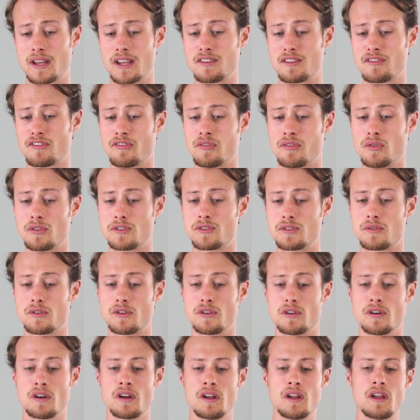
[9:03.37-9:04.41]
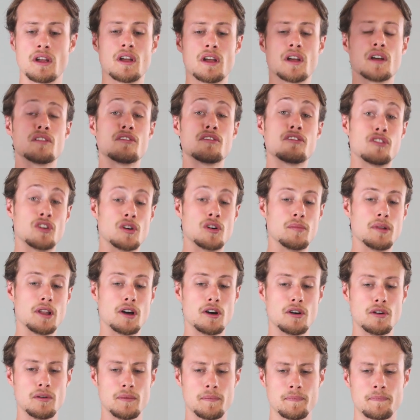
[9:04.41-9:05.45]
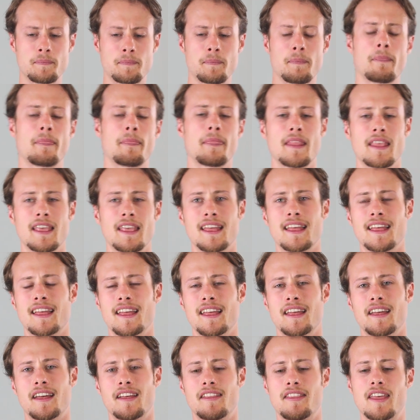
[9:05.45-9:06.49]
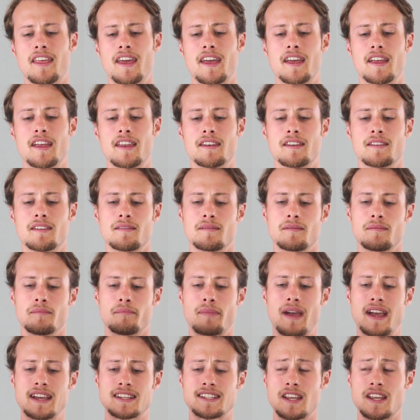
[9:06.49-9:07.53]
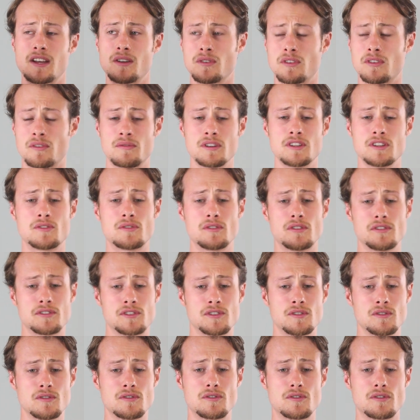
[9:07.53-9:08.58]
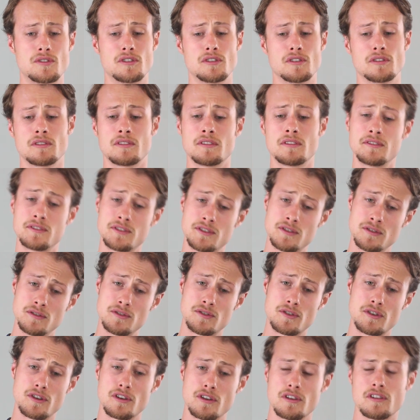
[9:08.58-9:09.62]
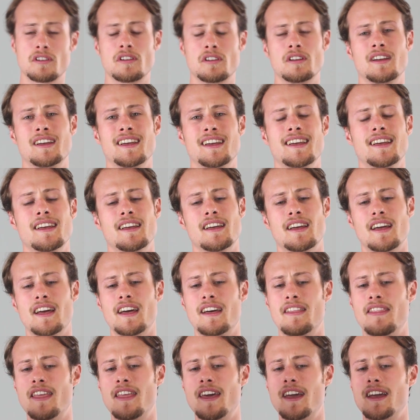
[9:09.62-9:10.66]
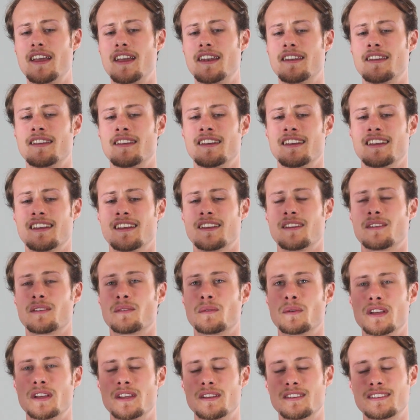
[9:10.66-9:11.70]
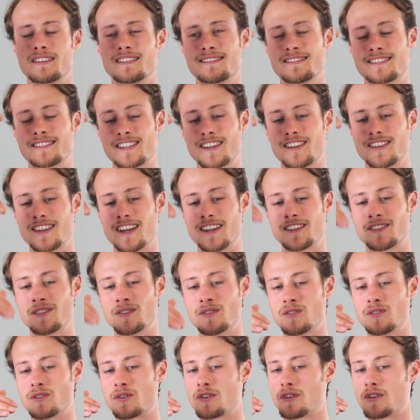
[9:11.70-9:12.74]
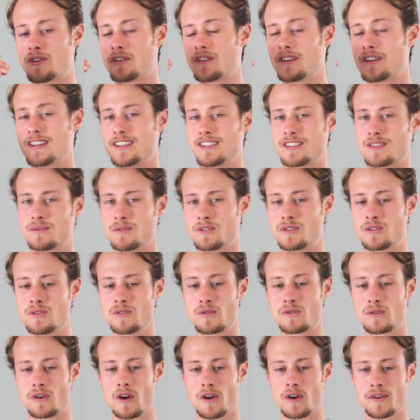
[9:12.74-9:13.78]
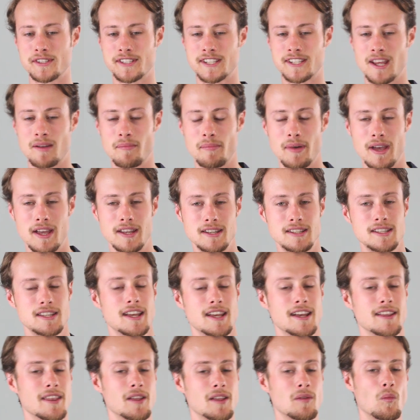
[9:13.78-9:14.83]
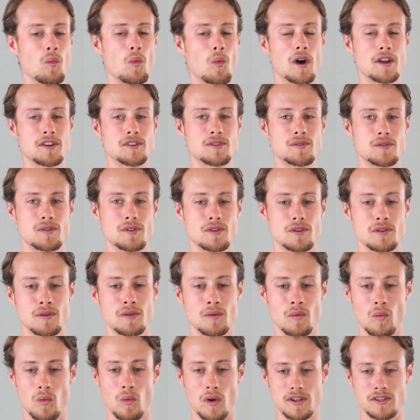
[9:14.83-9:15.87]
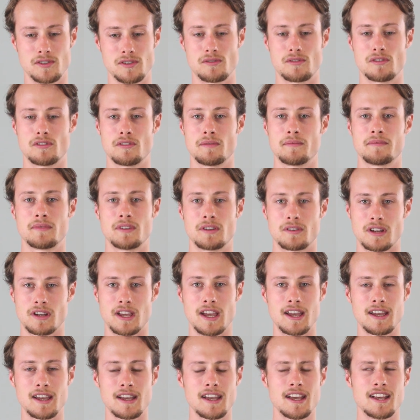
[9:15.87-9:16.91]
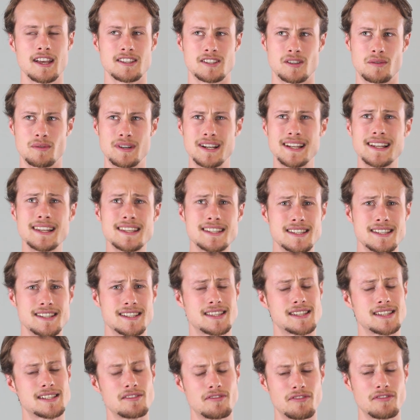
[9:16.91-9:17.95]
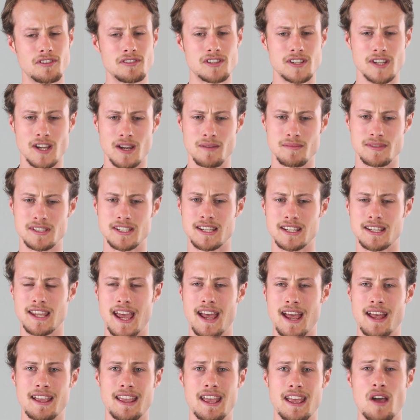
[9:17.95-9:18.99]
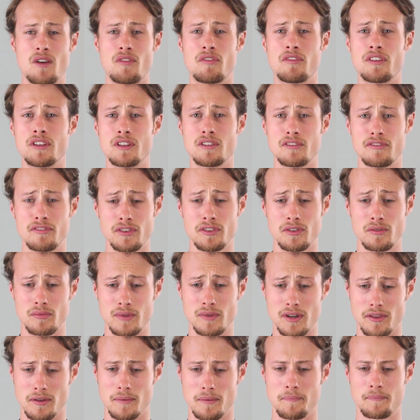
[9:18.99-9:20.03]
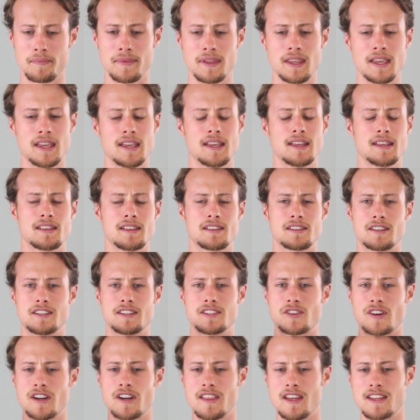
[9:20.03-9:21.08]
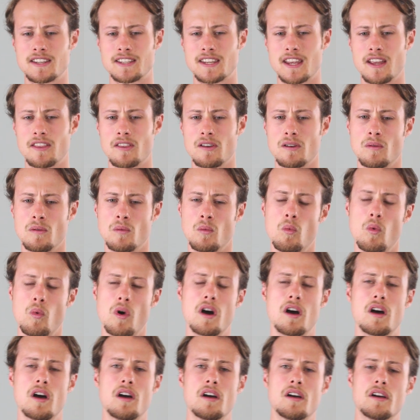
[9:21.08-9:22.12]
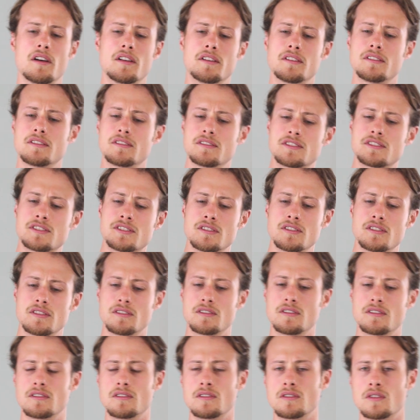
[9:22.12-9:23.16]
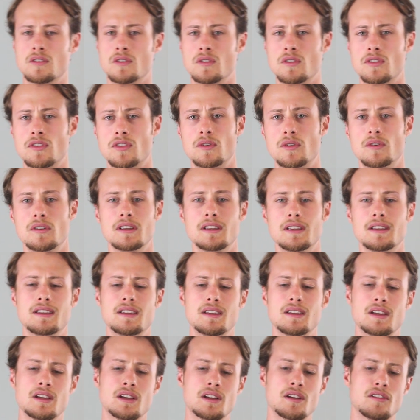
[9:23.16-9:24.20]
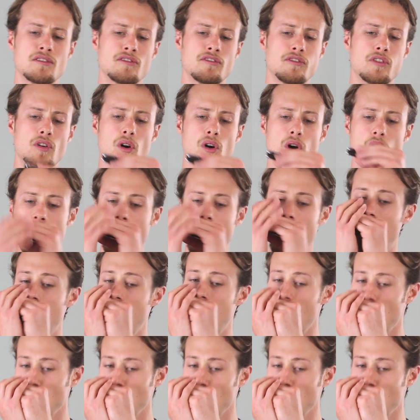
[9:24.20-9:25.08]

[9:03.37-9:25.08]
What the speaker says: bend, 4-draw, 4-blow, and then back down, 3-draw, 2-draw, 2-draw, and then we turn that 2-draw into a 2-draw whole step bend, and then 1-draw, 1-draw. Okay, so really listen to this a few times to get a feel for the rhythm. So let's try that together. 1, 2, 3, 4.